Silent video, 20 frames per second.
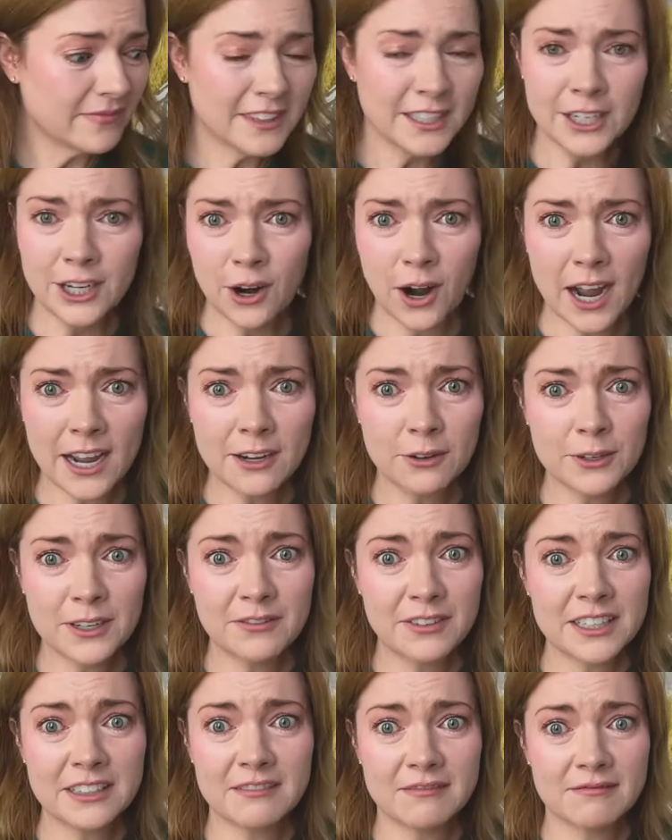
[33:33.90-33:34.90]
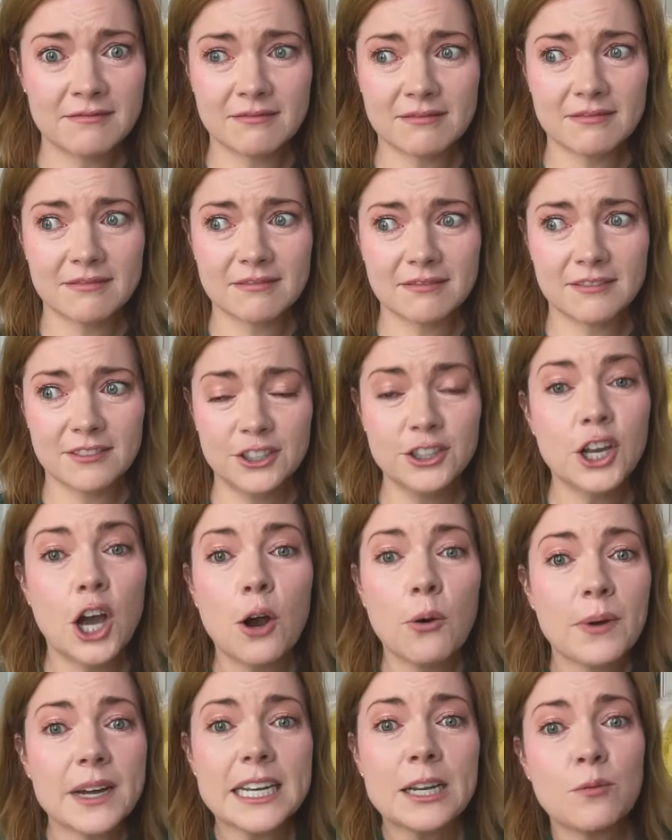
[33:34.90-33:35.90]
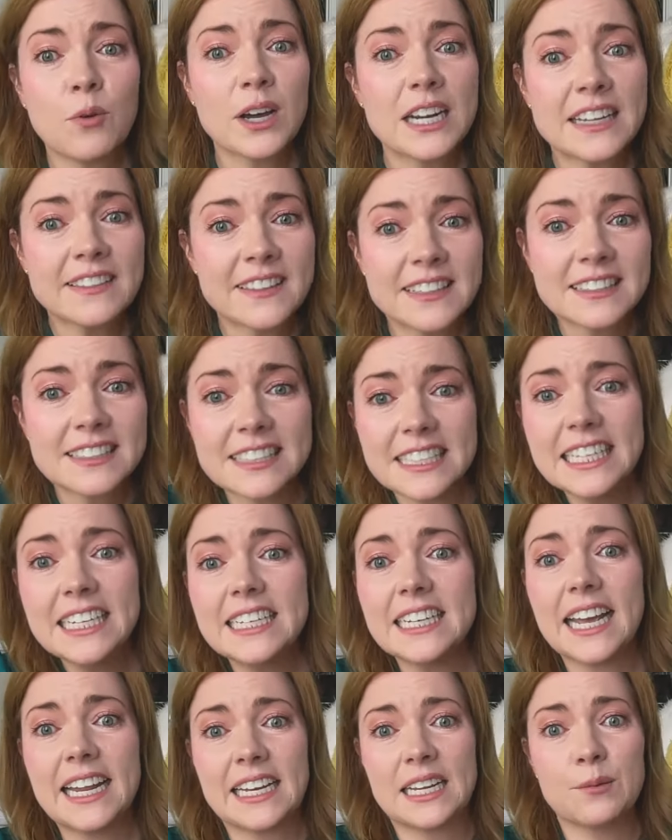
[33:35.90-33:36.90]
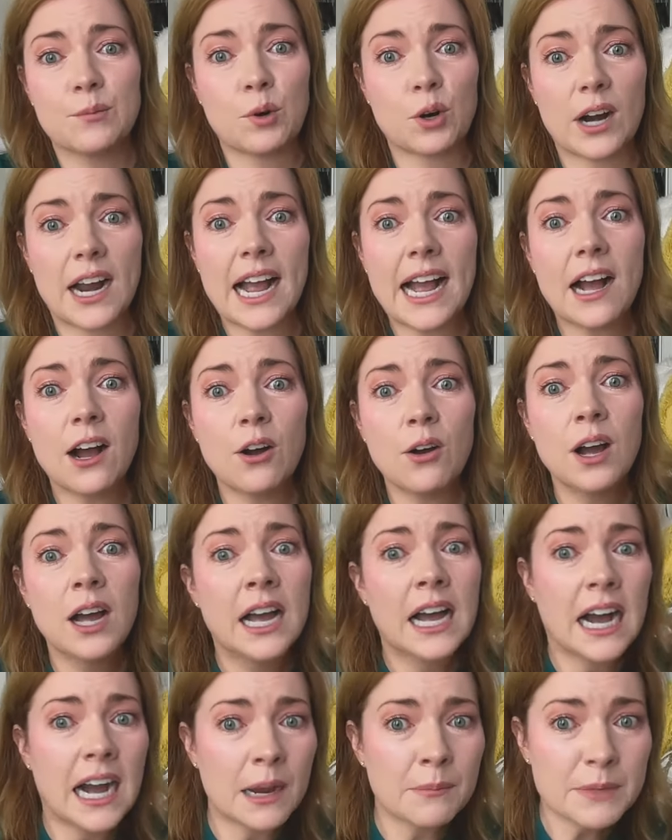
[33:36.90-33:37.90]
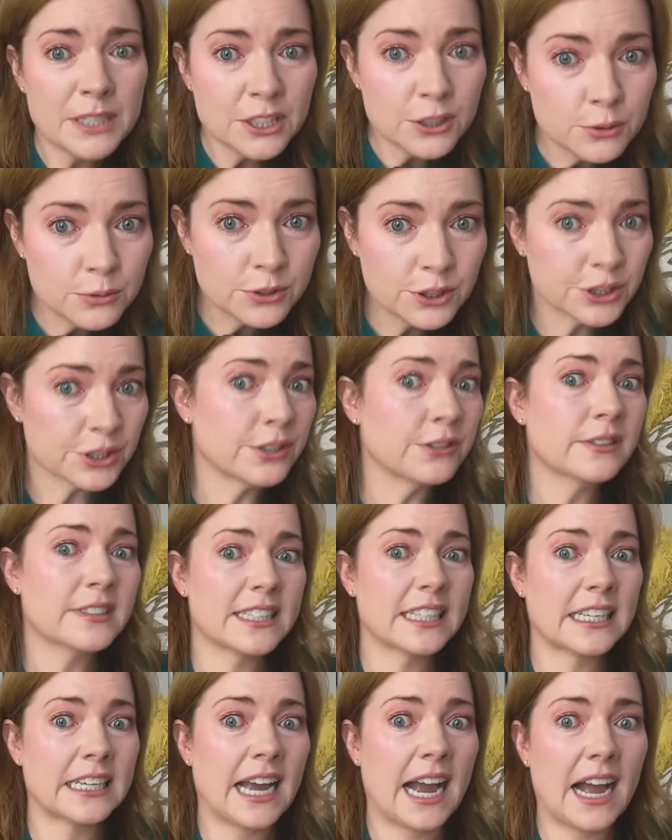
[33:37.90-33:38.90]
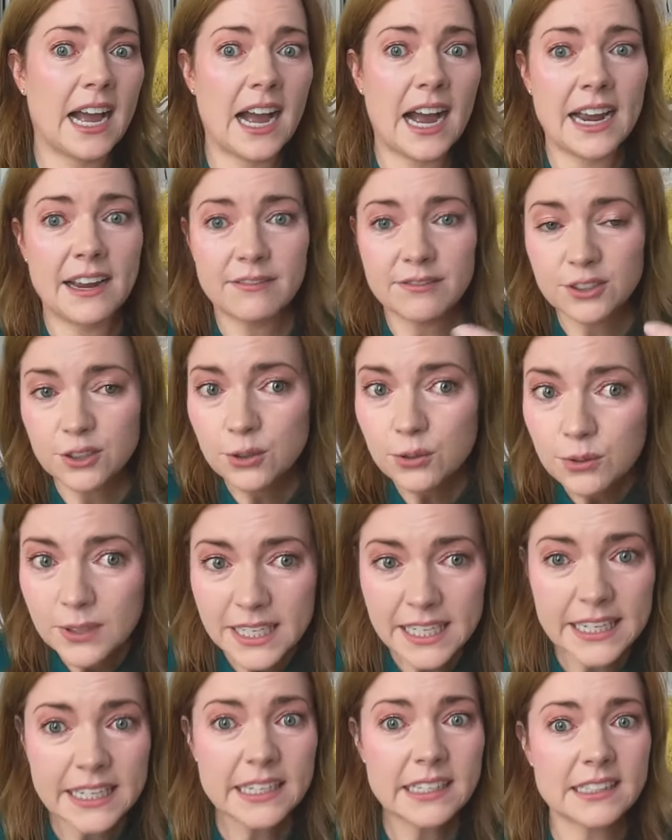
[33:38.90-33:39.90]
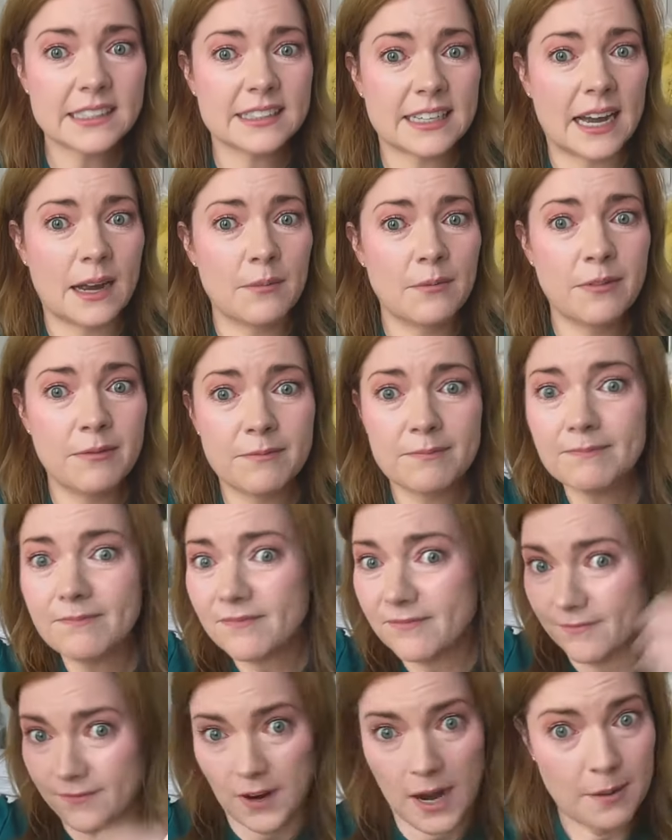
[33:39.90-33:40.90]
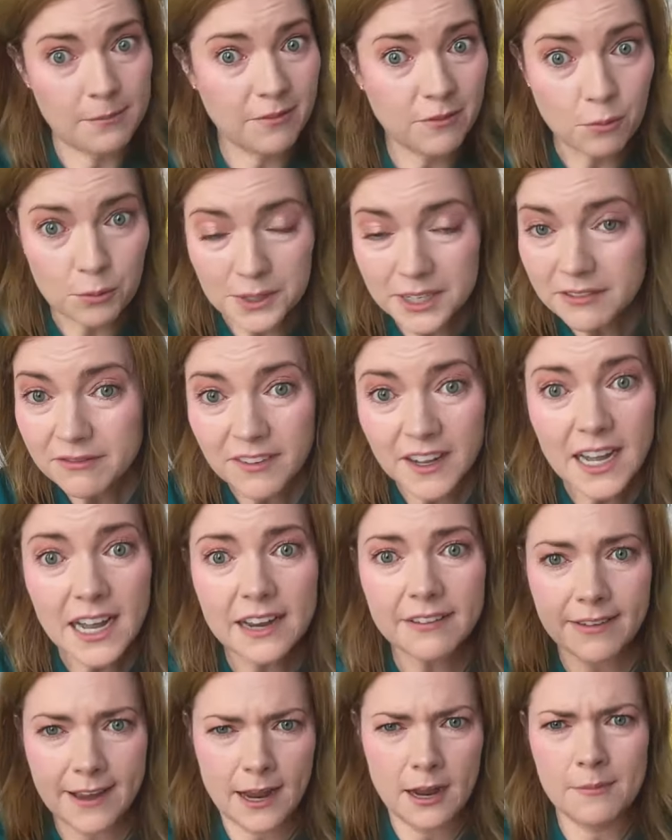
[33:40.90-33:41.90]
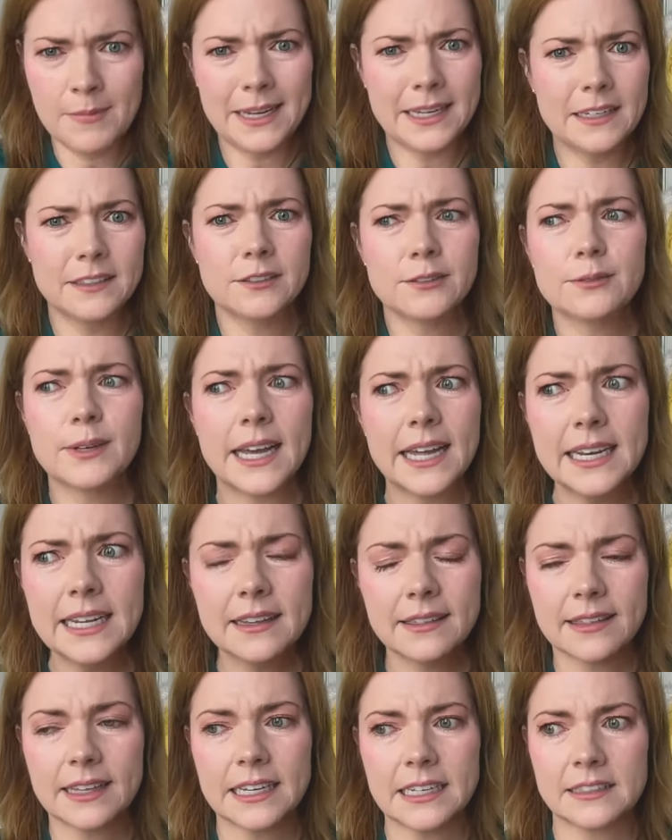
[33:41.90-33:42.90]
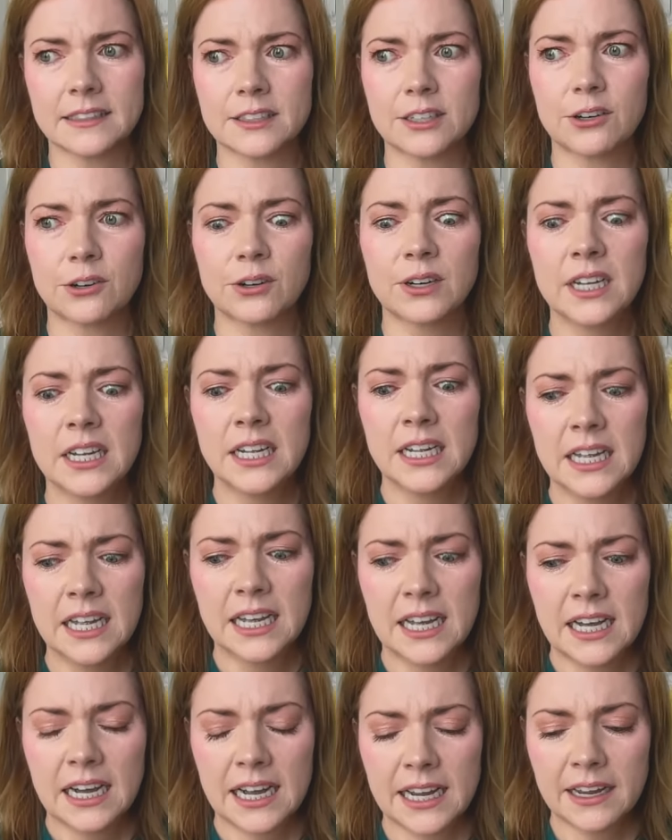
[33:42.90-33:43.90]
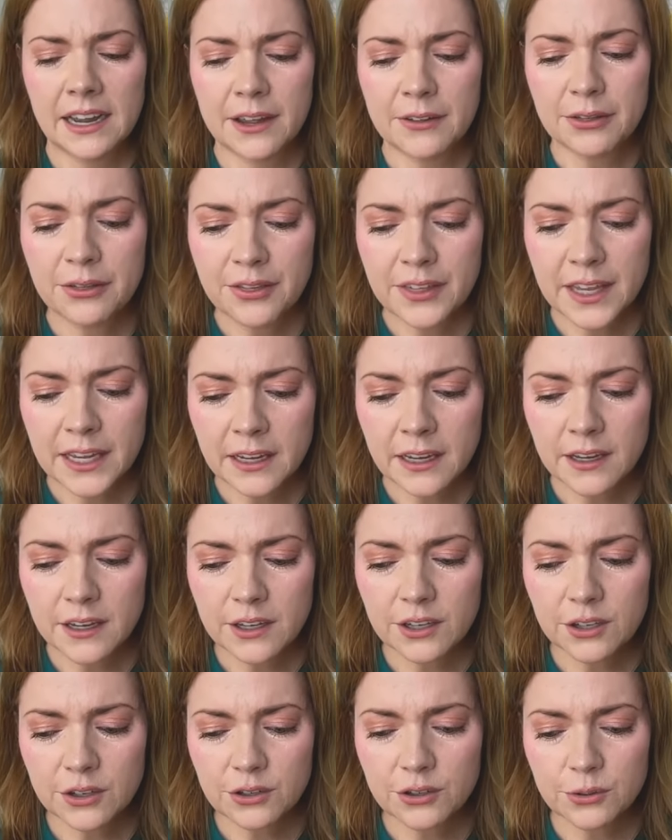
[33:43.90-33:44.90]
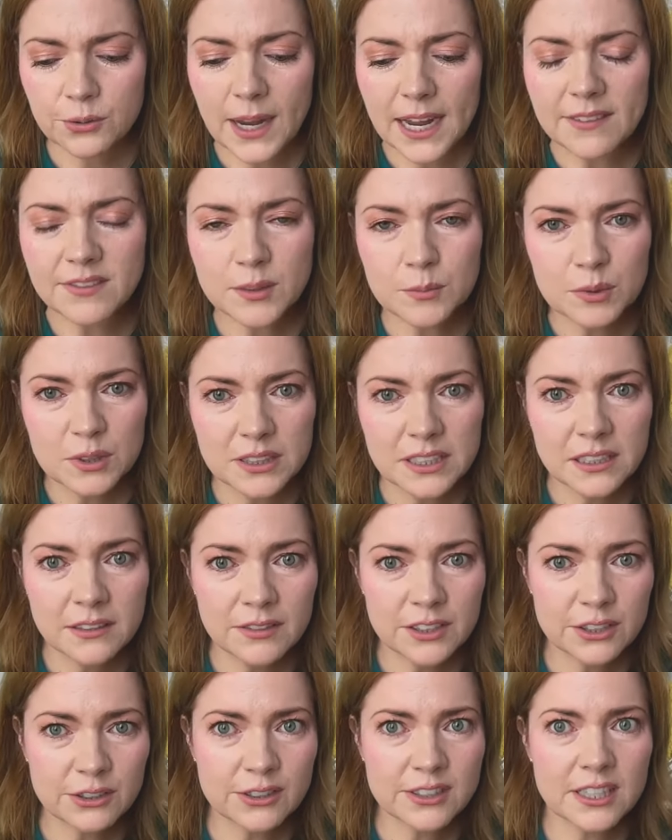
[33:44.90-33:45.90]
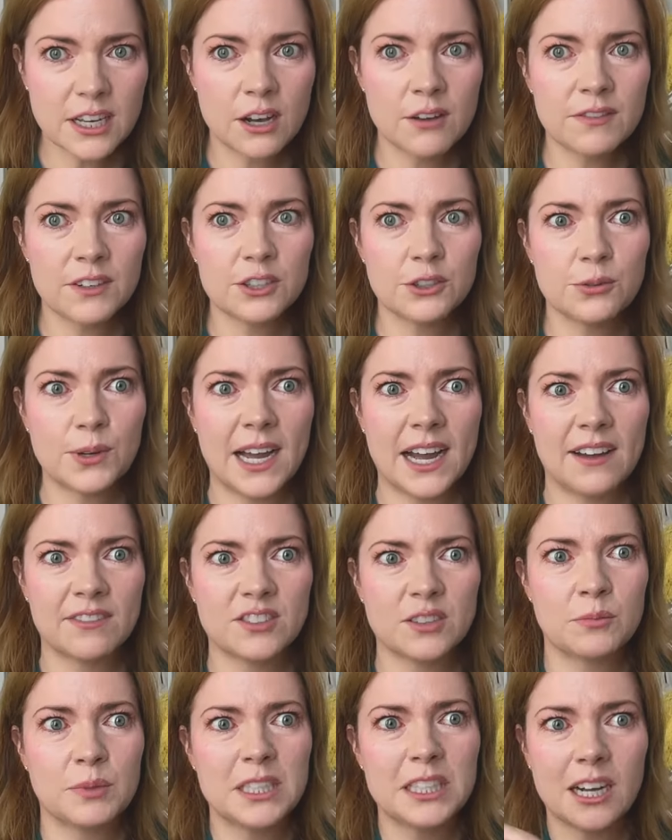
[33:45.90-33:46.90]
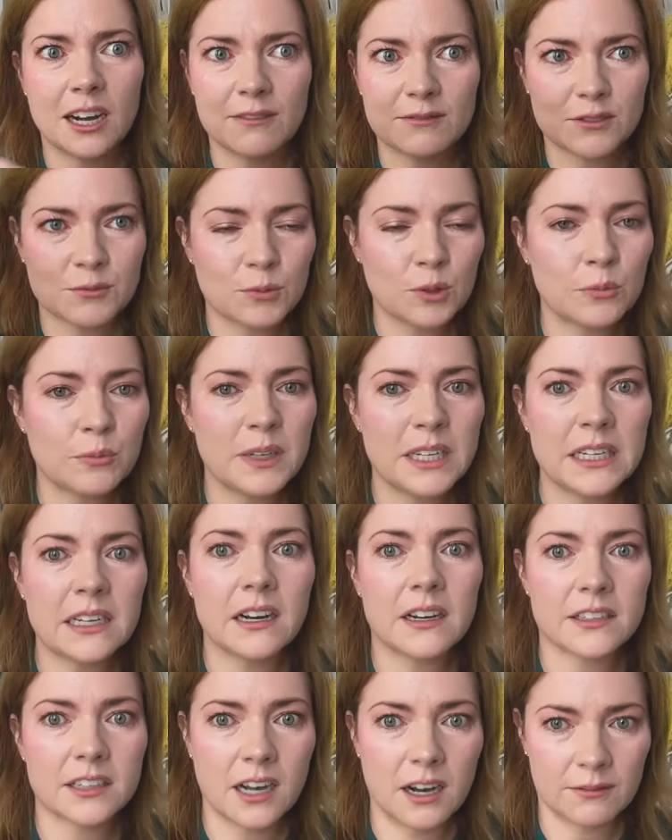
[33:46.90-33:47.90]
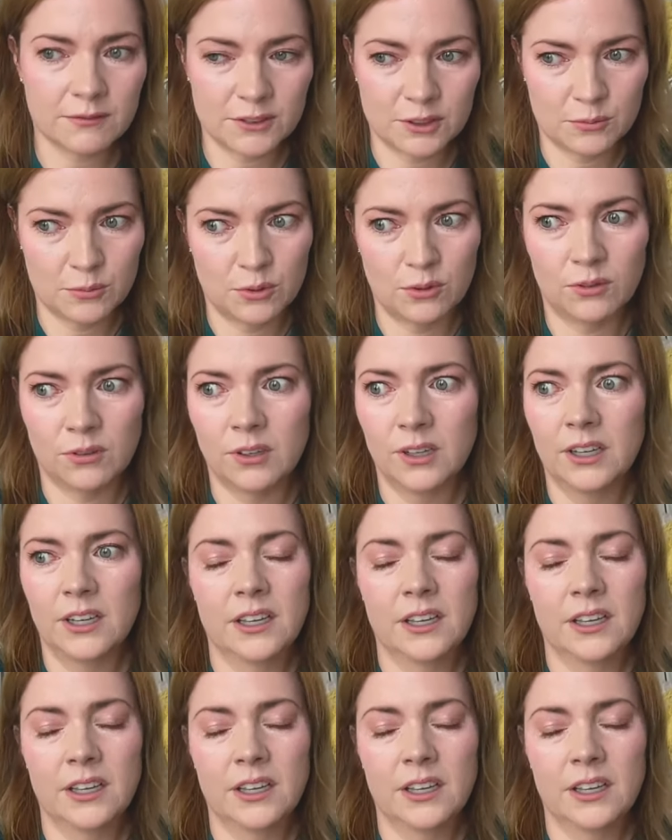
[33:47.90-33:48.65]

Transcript: you know i don't even know anyone in the scene anymore how i'm in new jersey i have two kids i'm i'm 45 how am i going to do anything so I, I think you have to believe in yourself and you have to be comfortable being uncomfortable